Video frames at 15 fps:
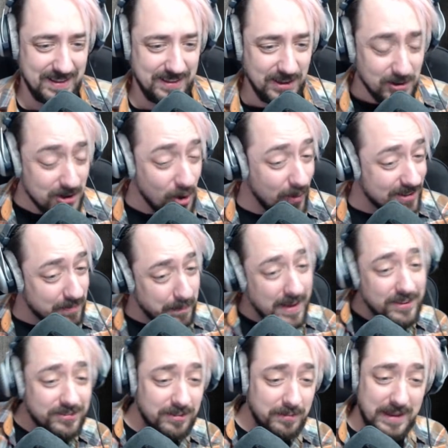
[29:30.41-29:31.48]
You know what's
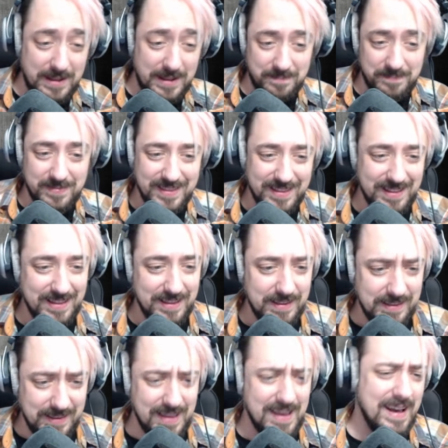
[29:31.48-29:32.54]
best for me.
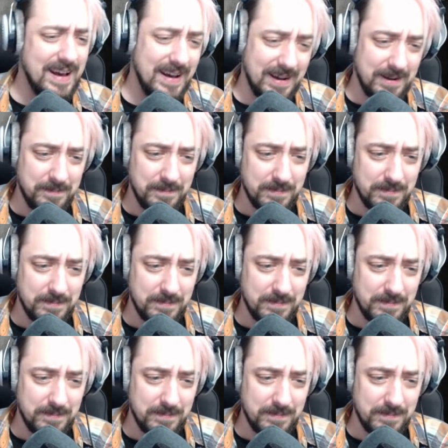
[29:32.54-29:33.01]
Yeah,